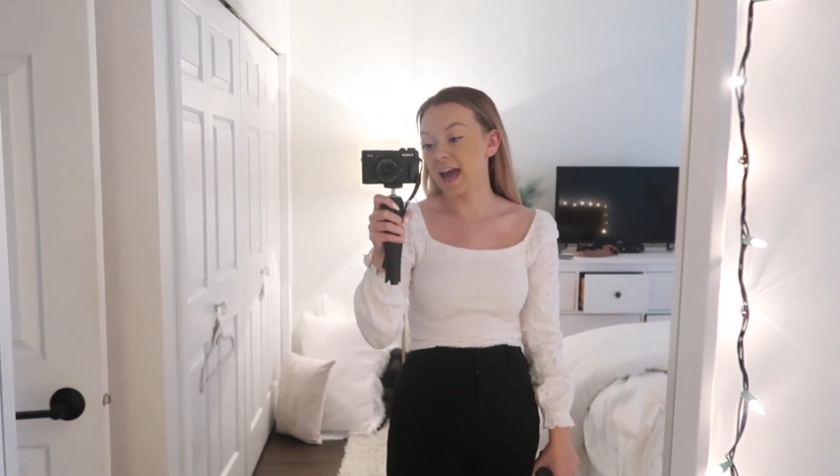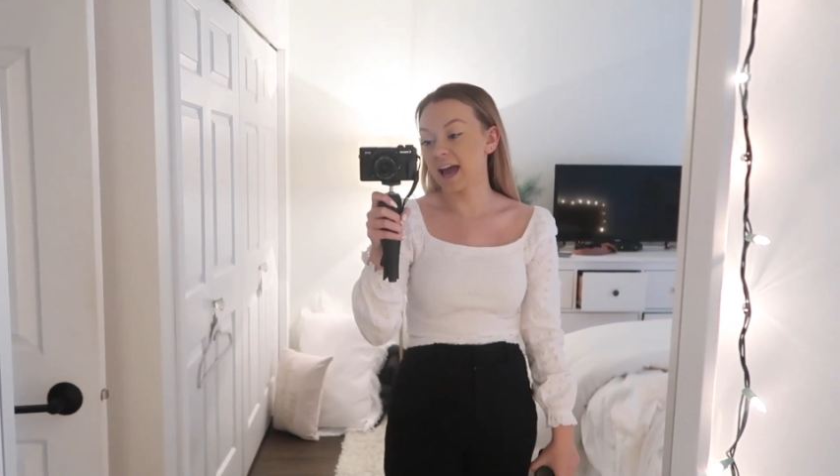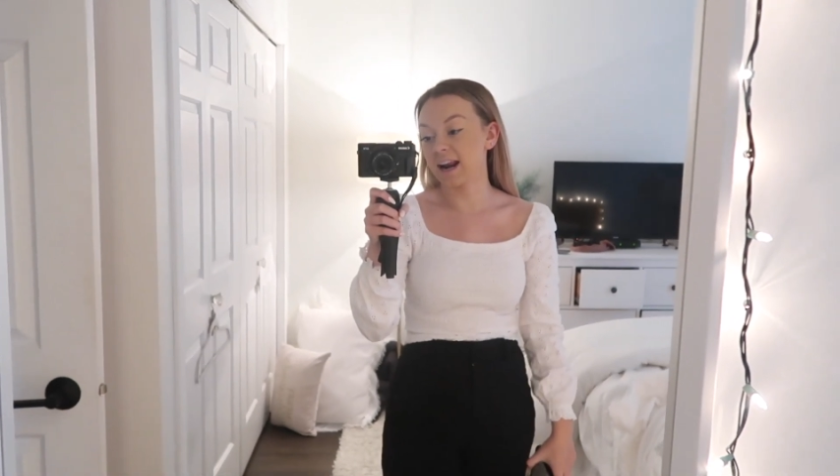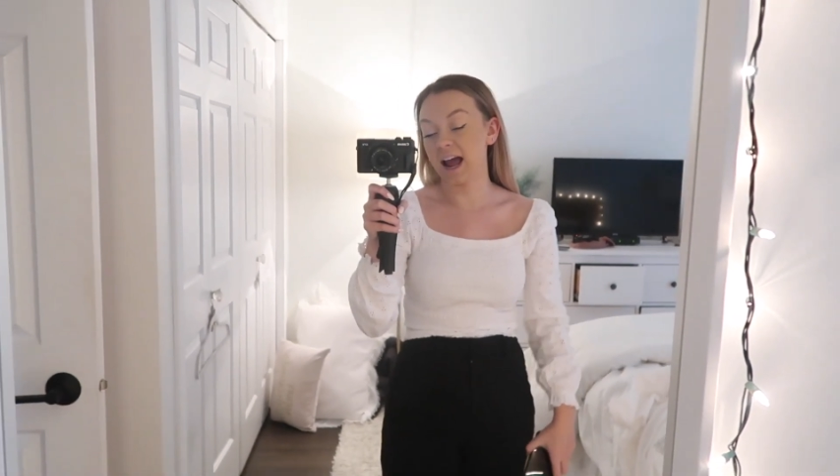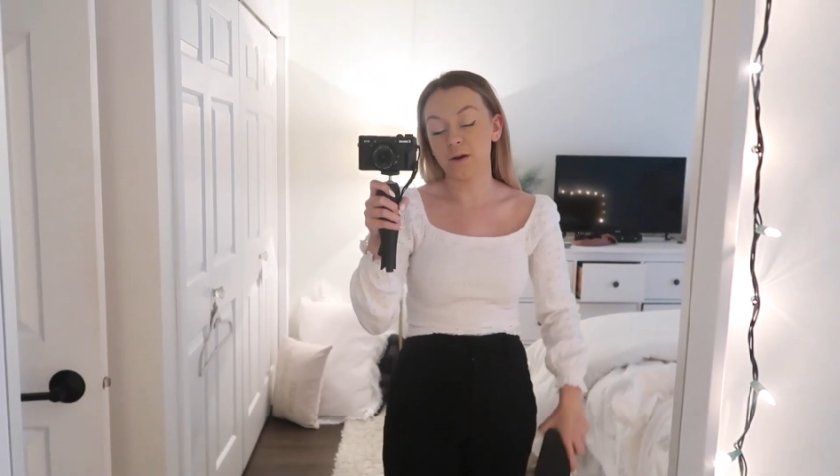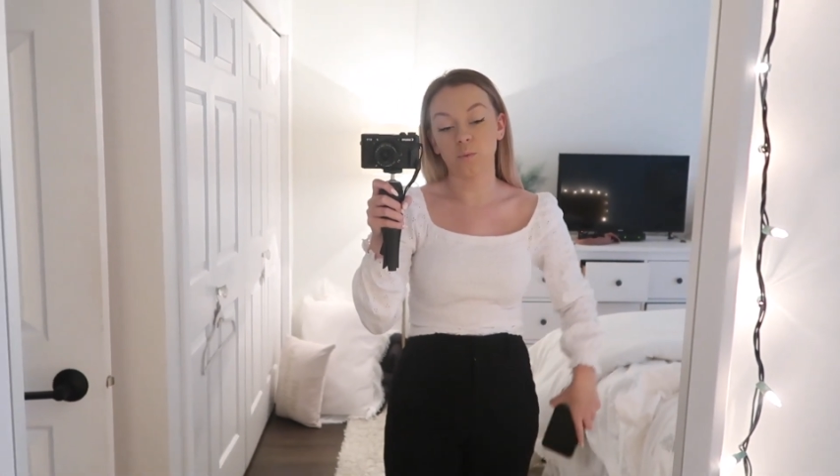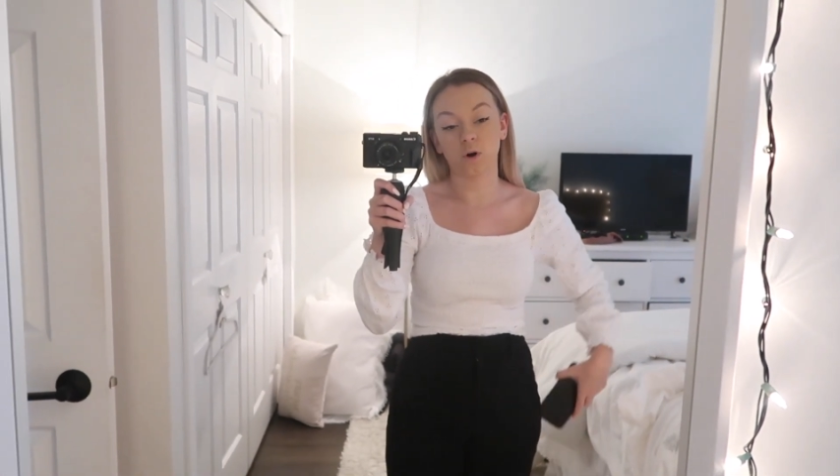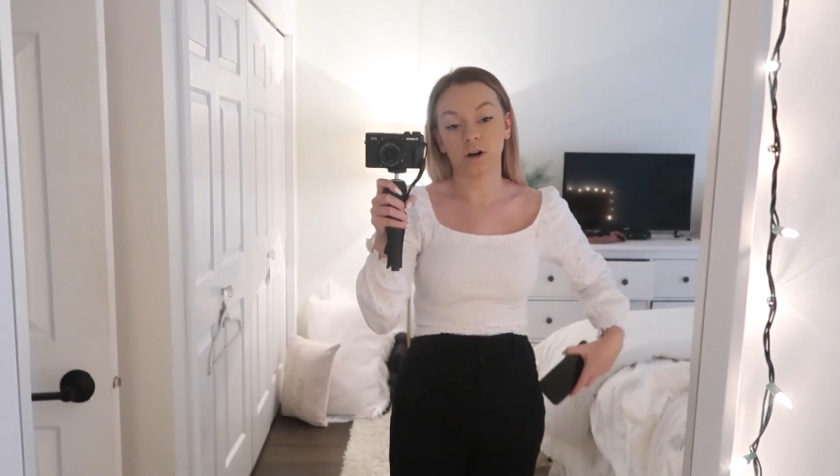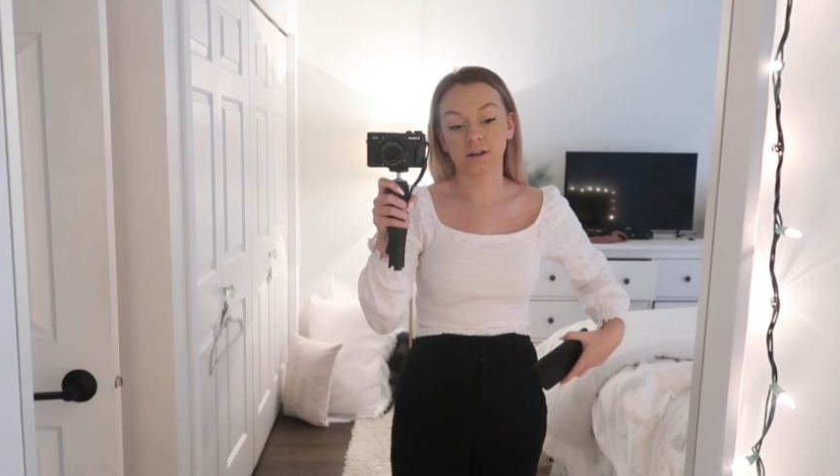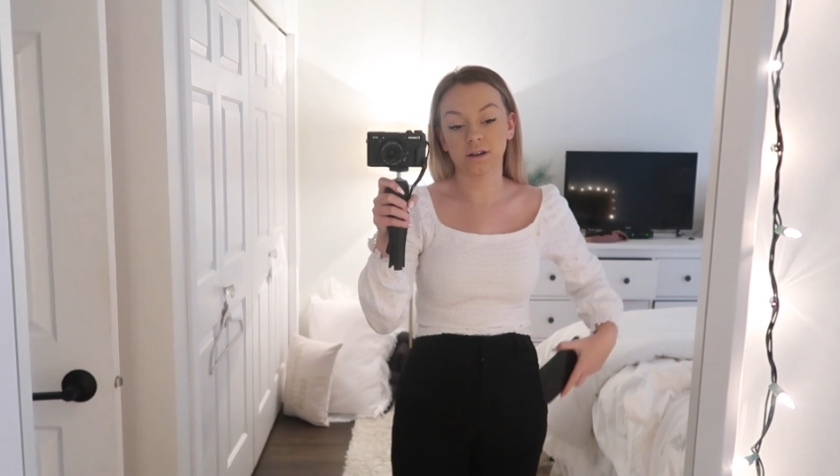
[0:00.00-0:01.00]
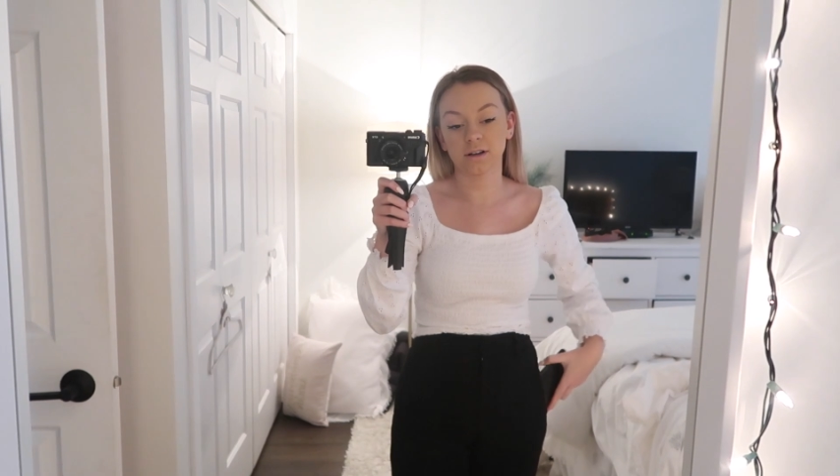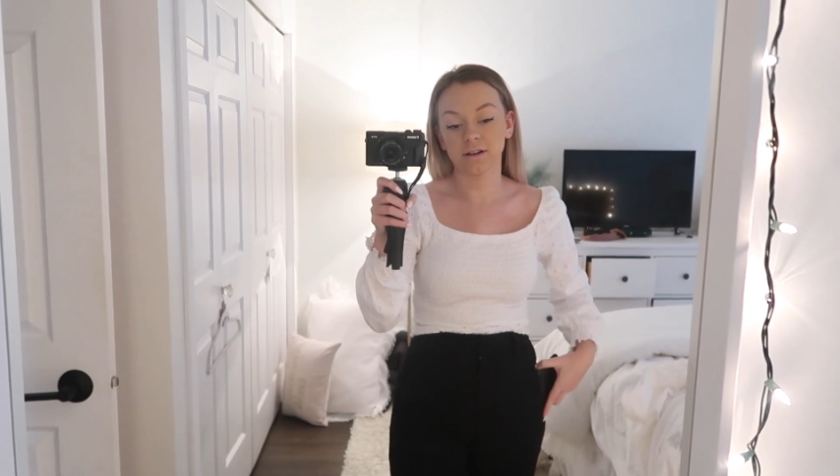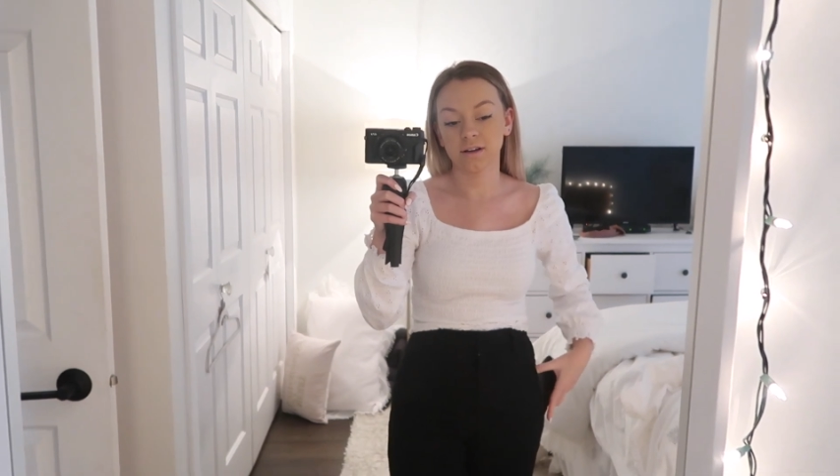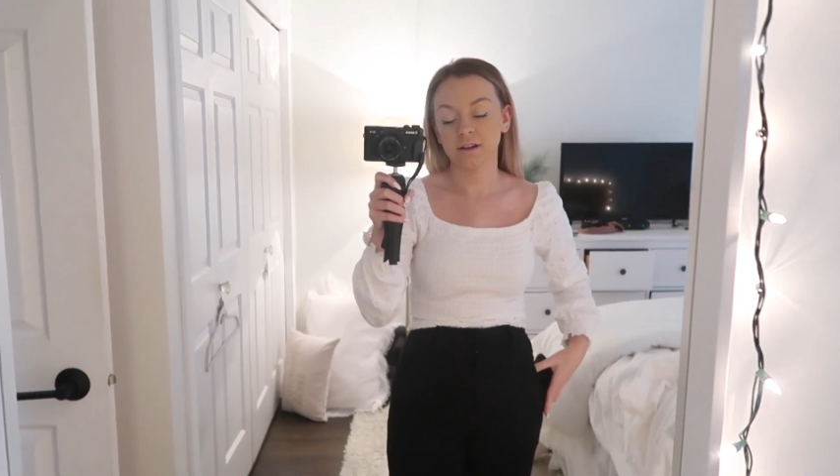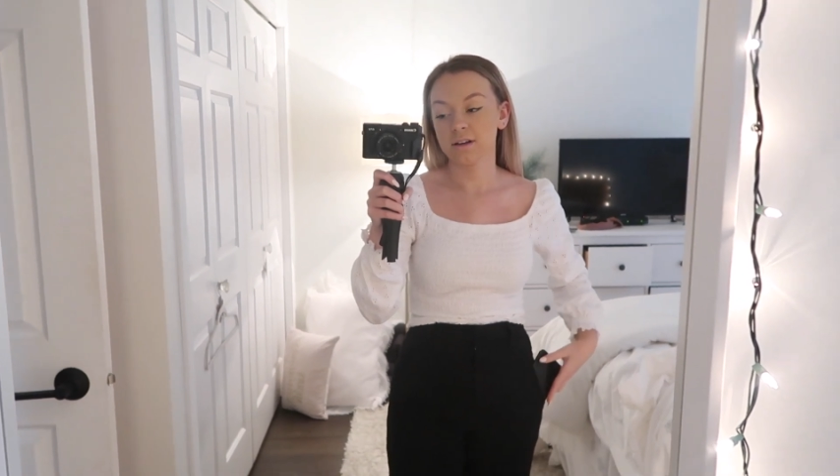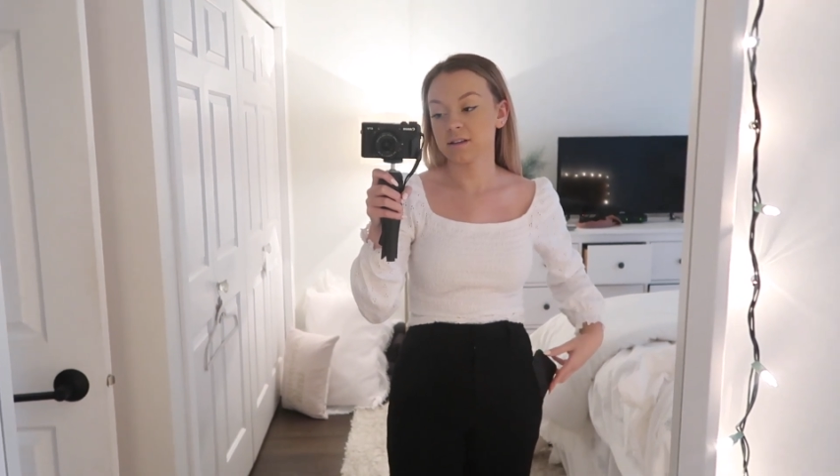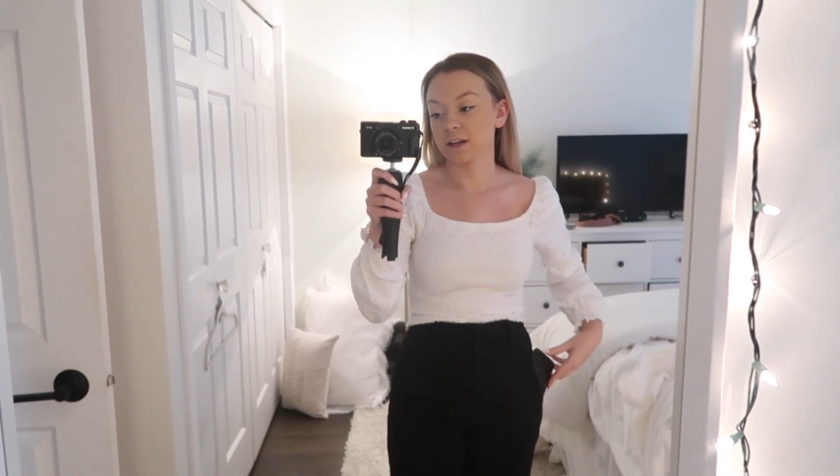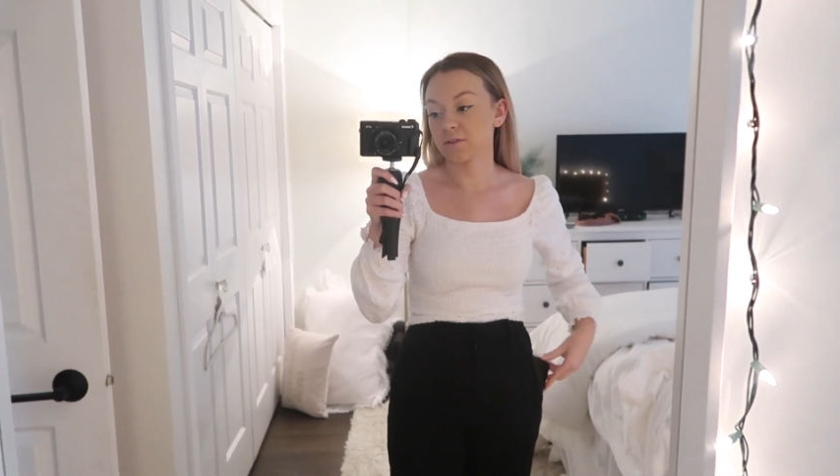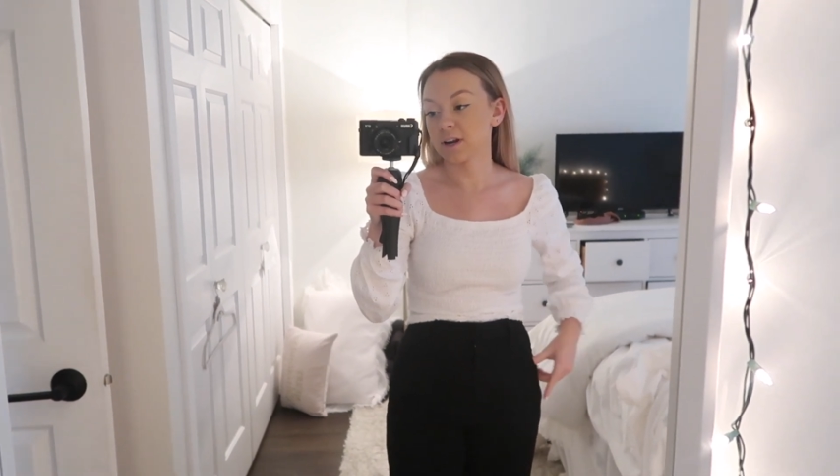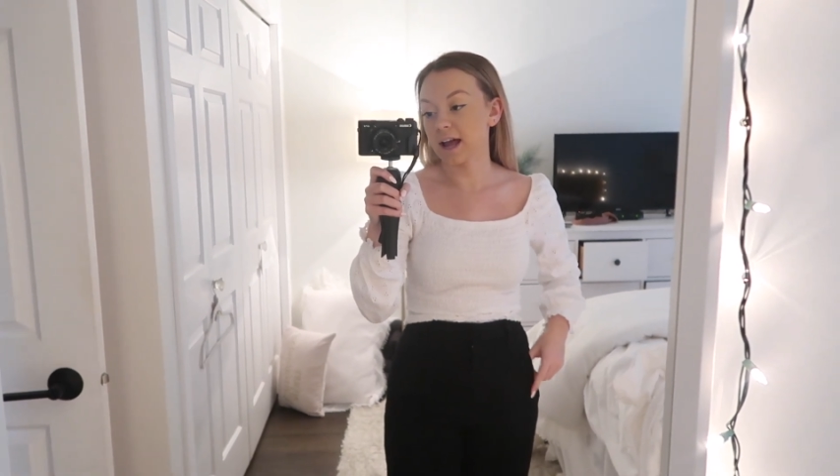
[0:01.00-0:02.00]
and I work
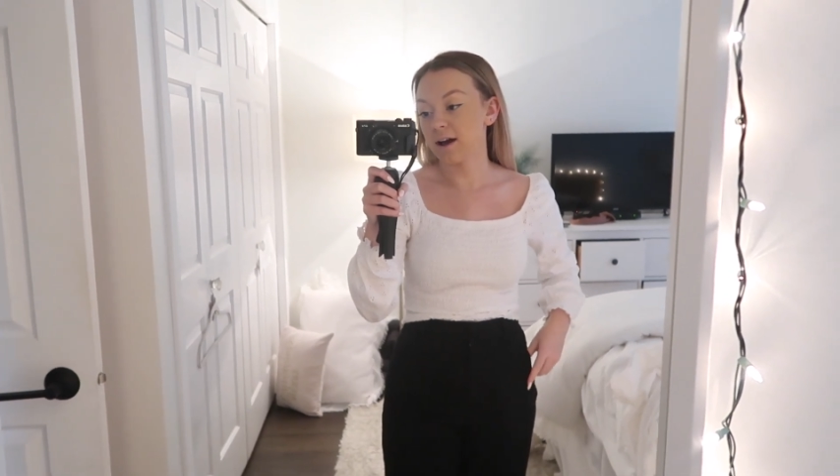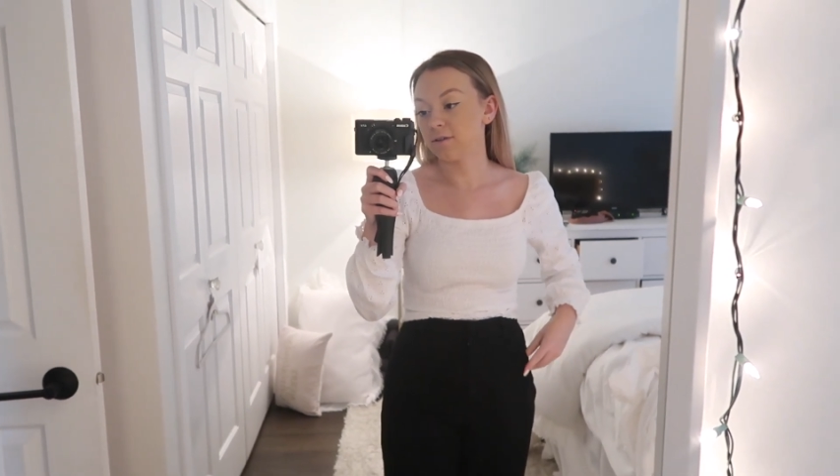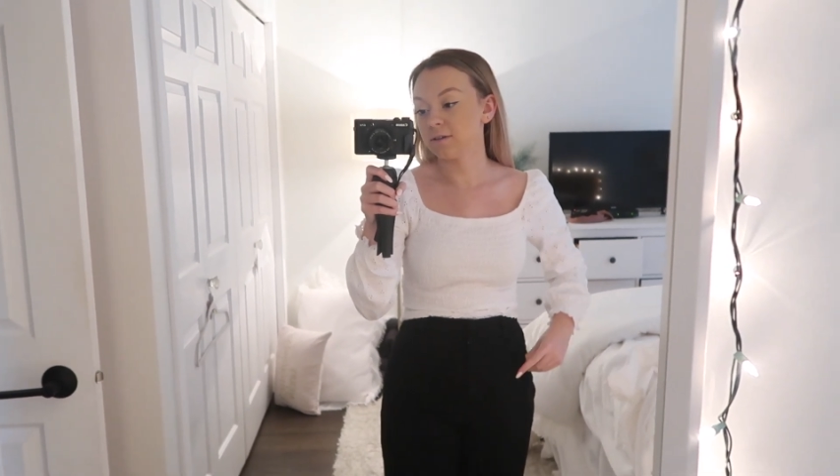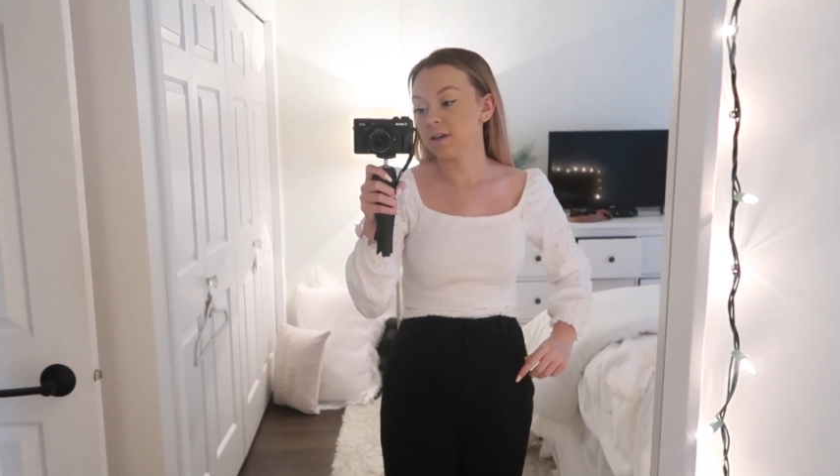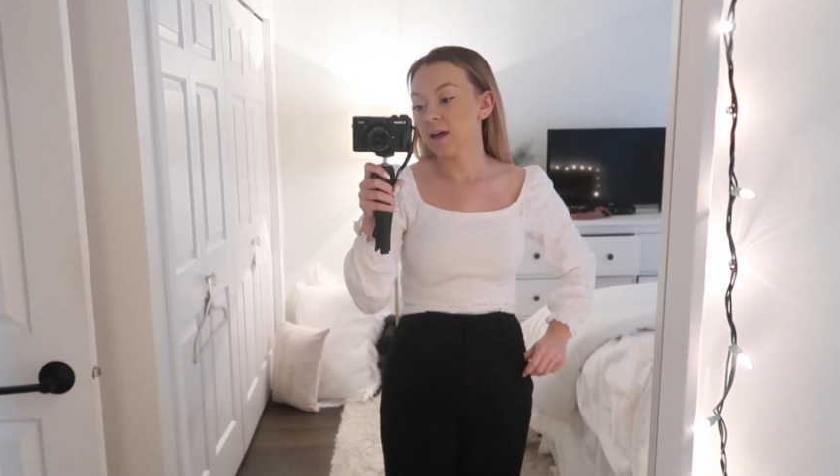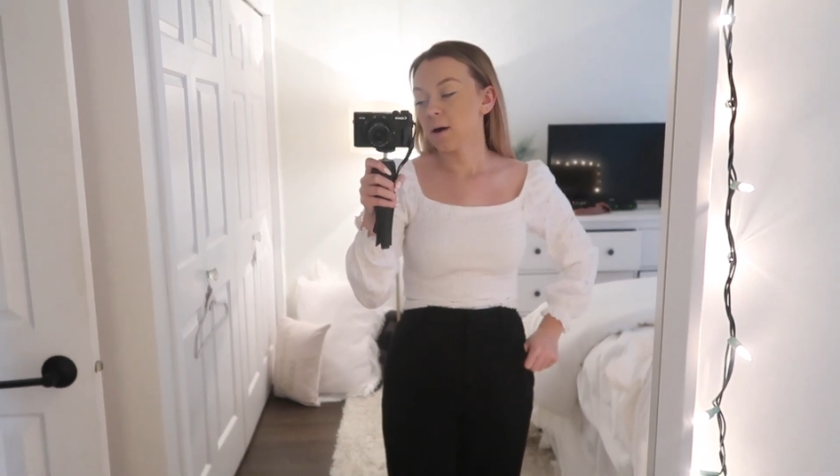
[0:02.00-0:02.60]
like right now.